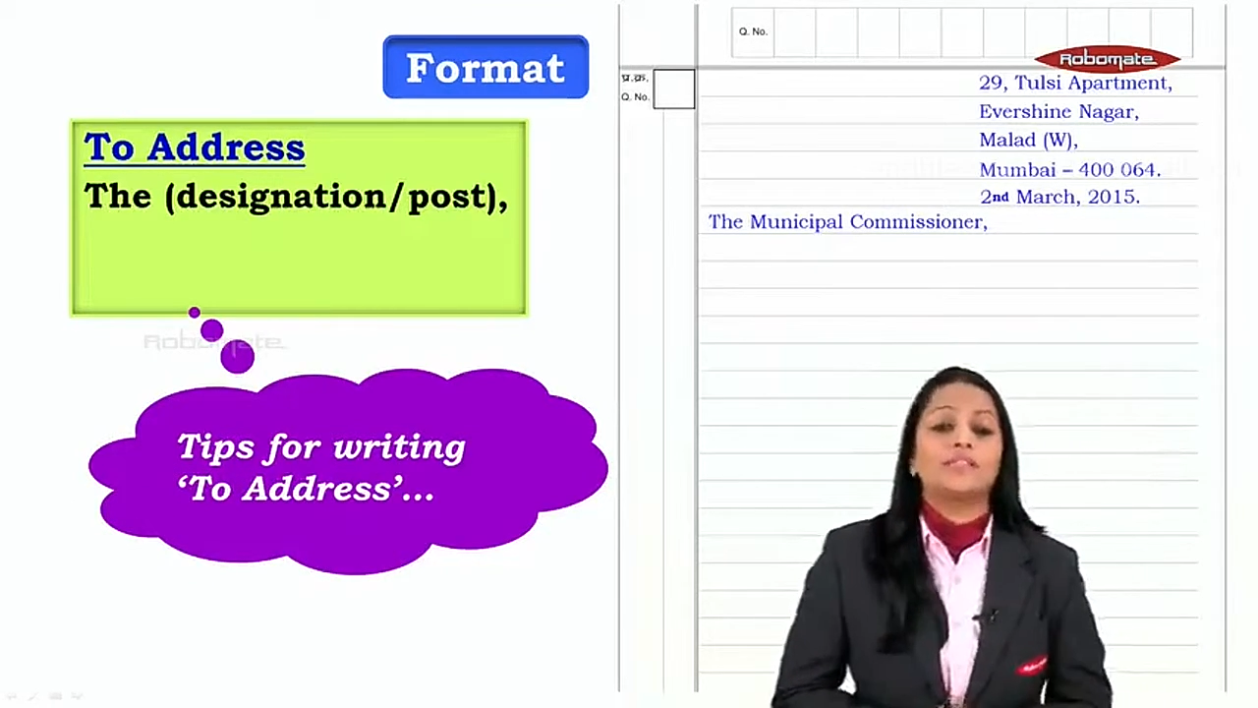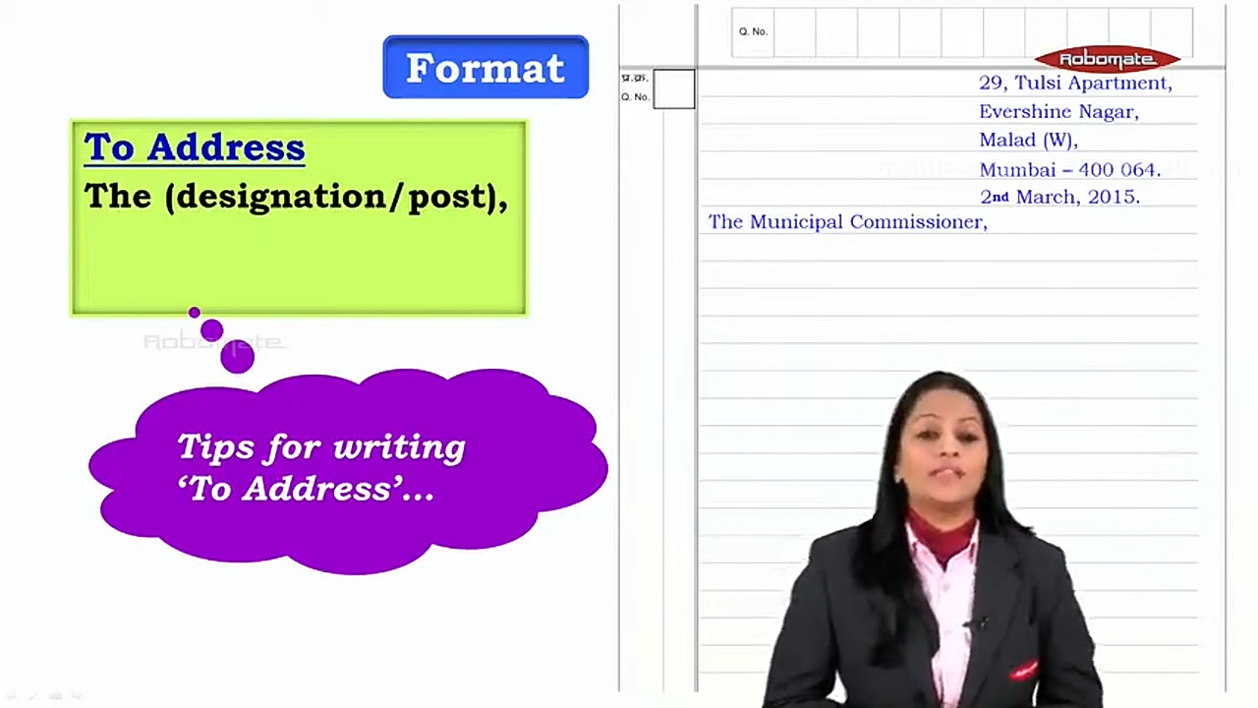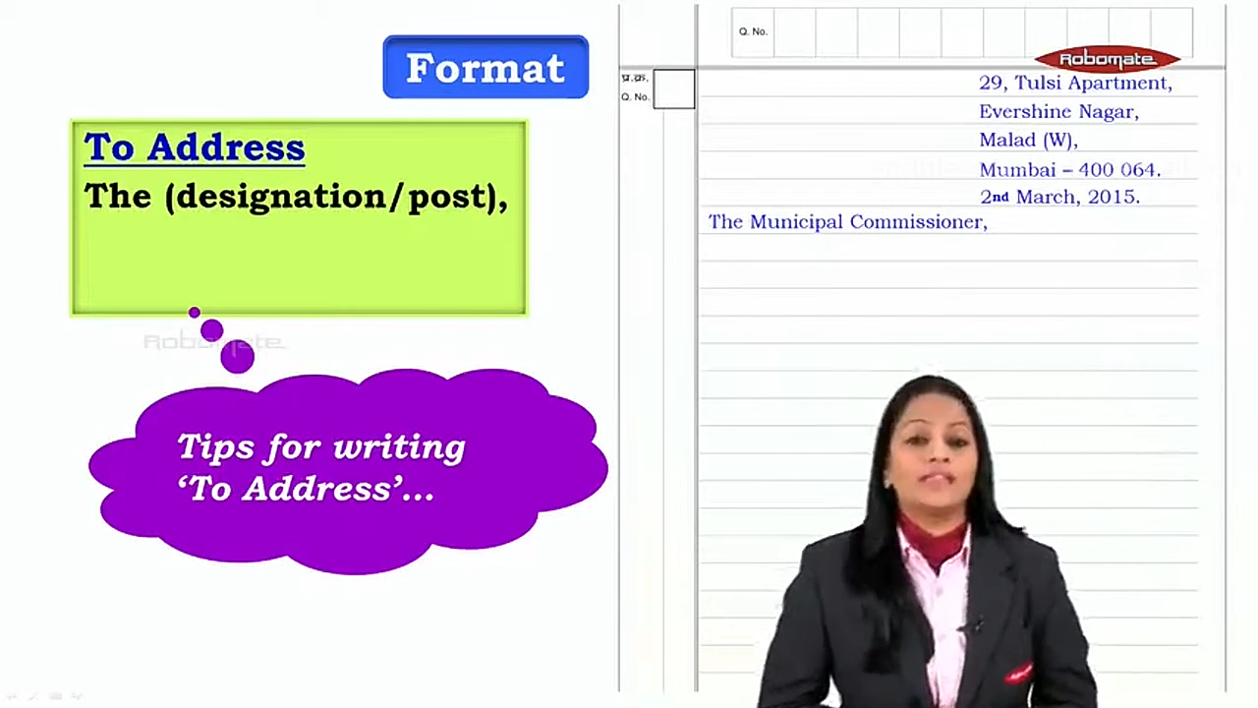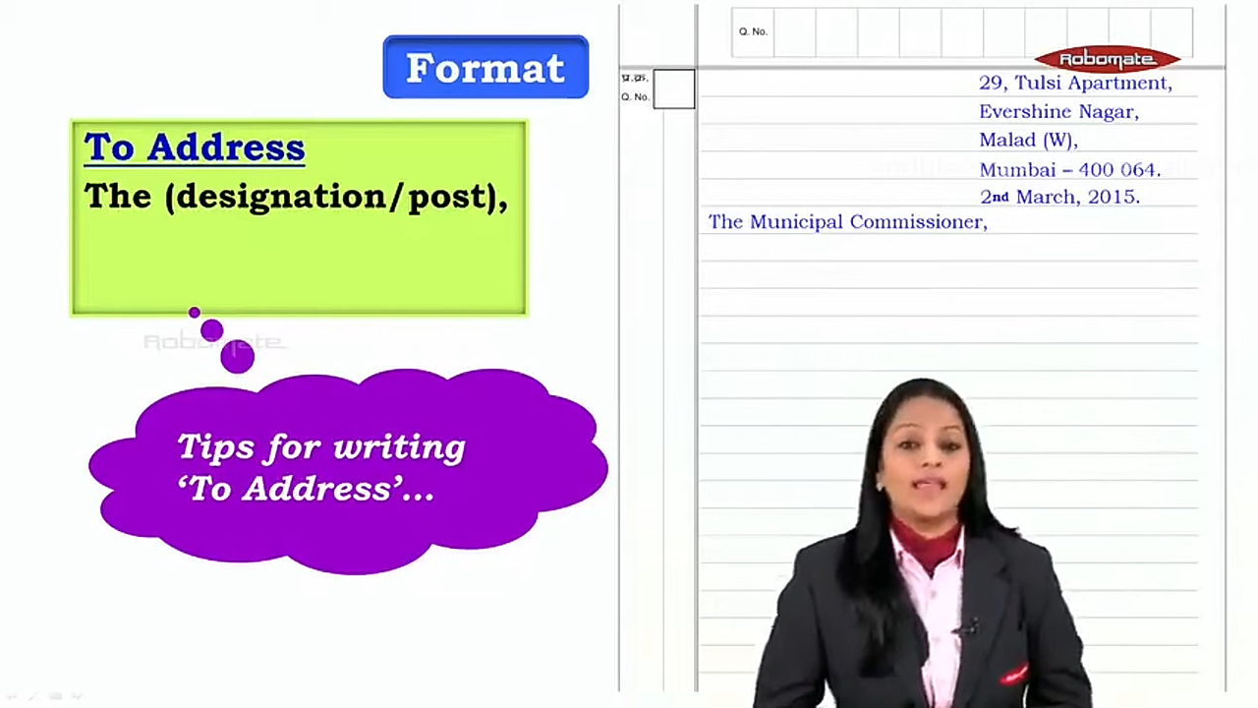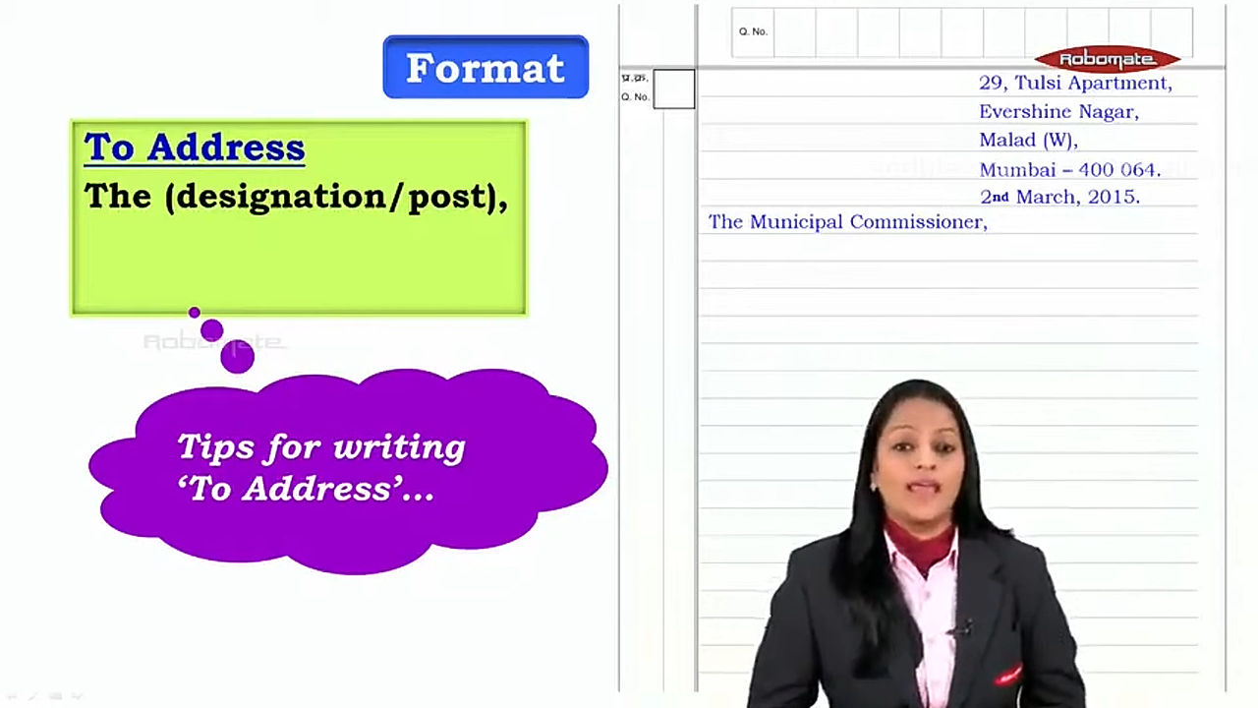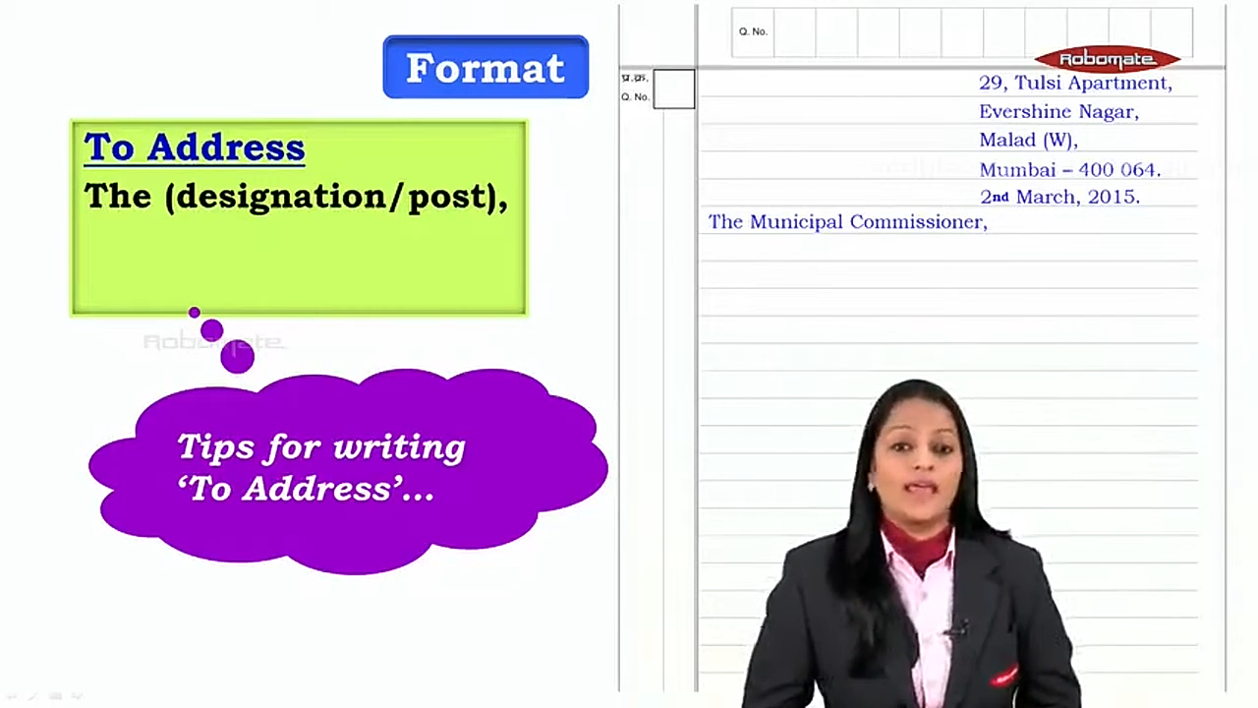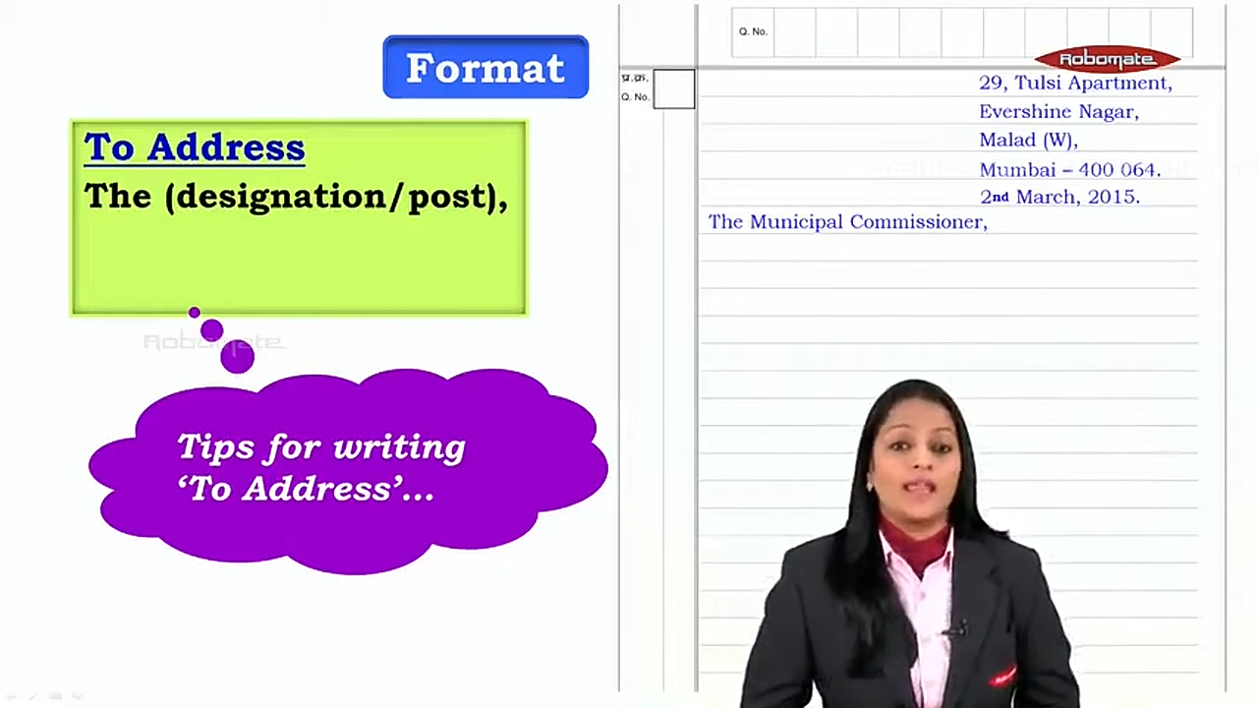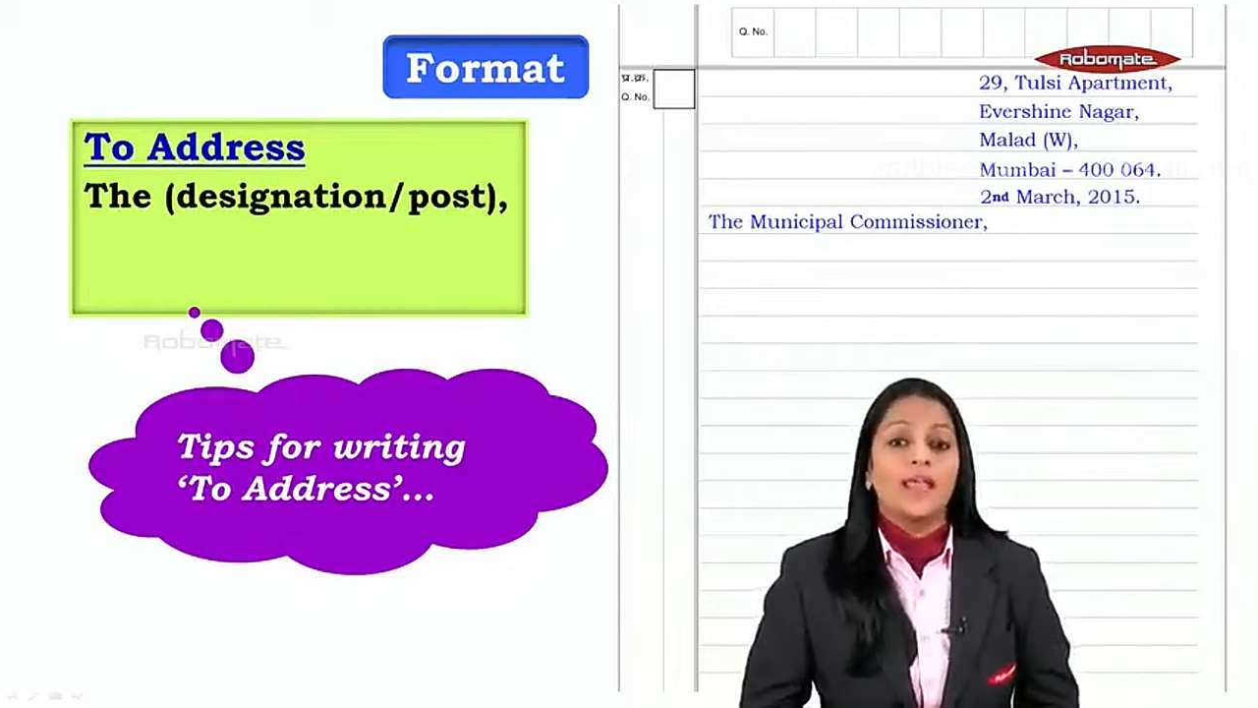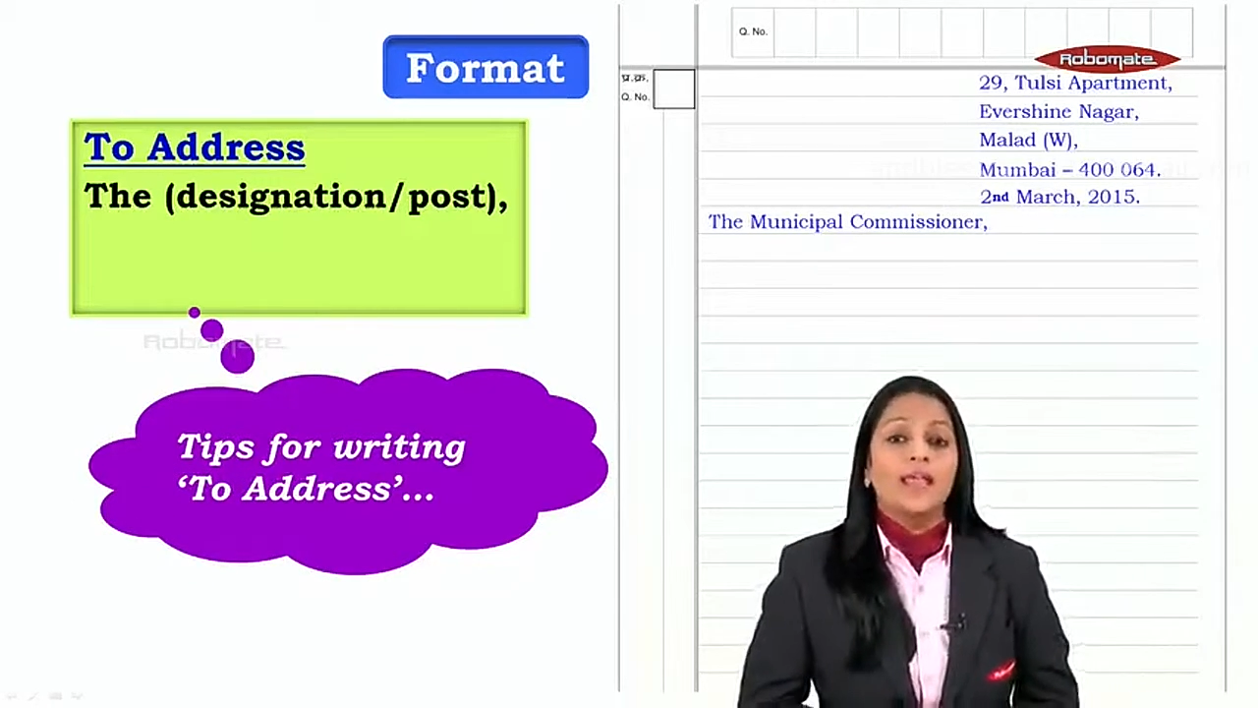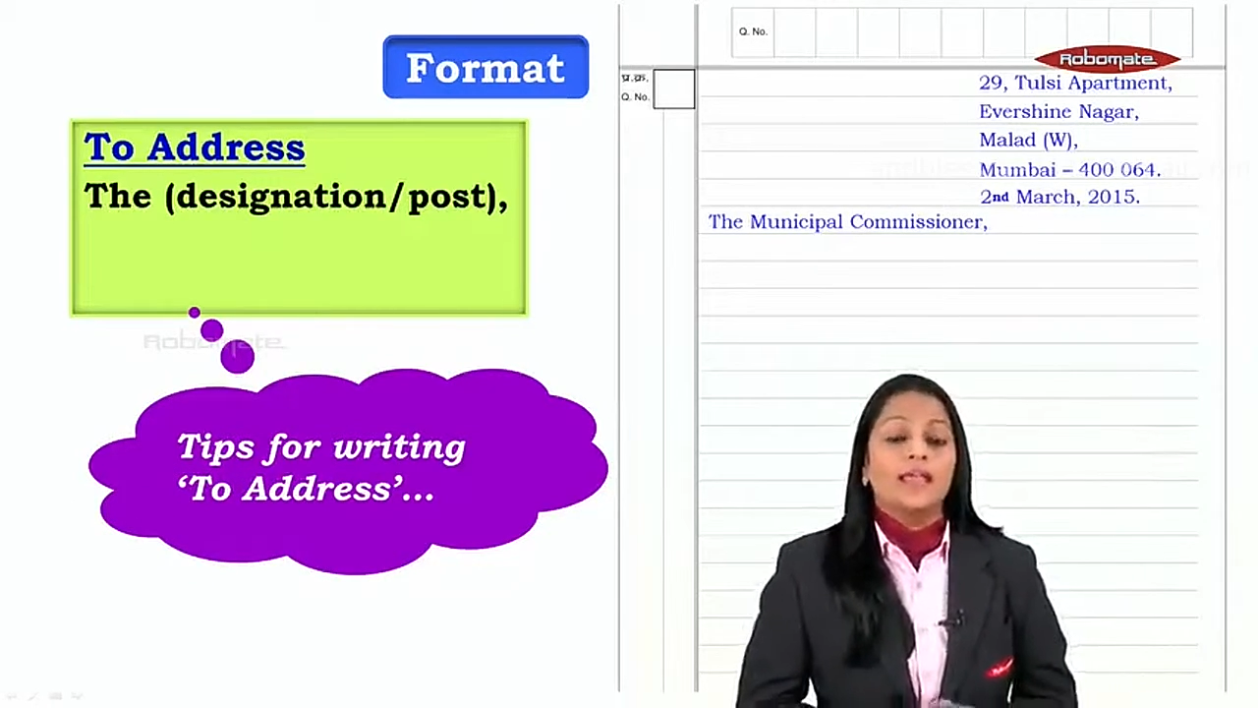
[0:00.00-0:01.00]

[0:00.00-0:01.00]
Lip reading: see there,